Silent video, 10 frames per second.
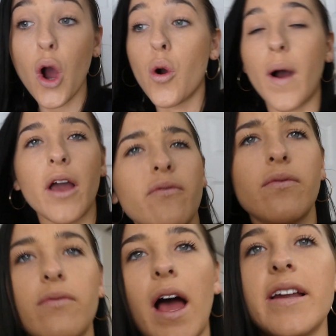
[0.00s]
Oh,
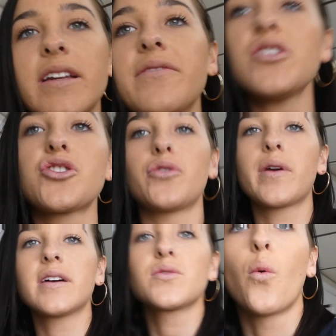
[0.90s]
I didn't even show you
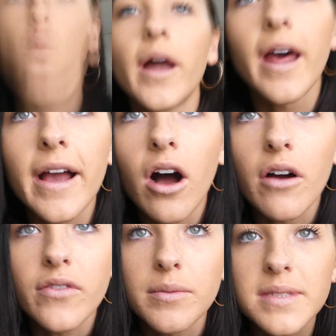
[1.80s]
guys what I
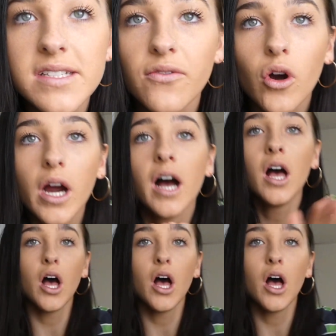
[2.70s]
got from Sephora.